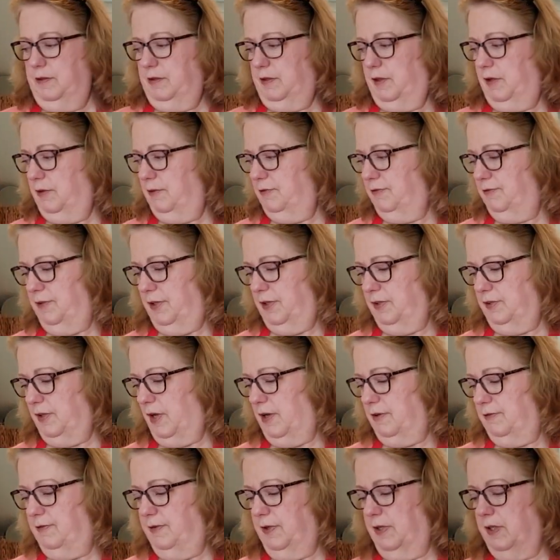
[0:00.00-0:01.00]
you know,
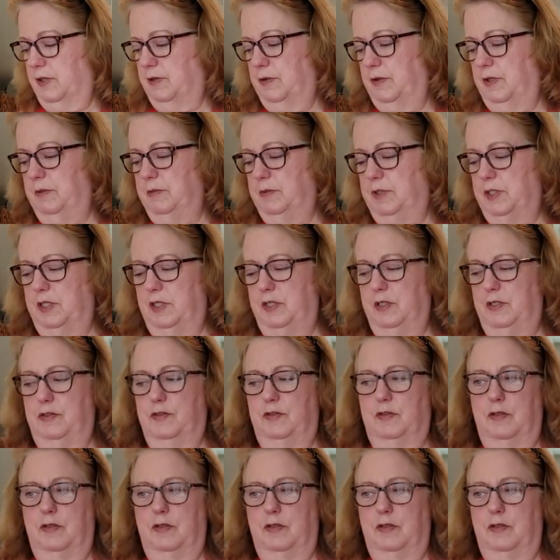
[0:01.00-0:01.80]
Philadelphia cream cheese.